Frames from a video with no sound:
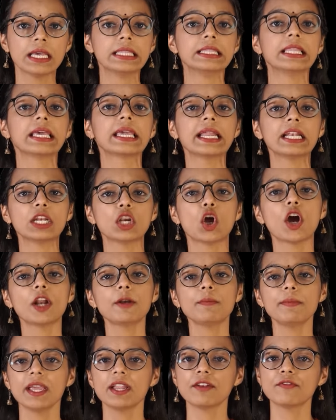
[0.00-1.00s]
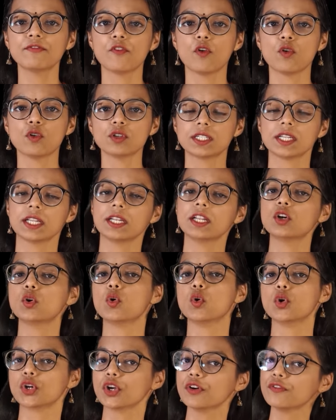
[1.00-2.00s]
they cannot be enforced in a
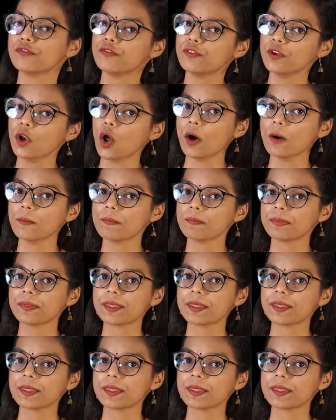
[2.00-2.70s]
court of law.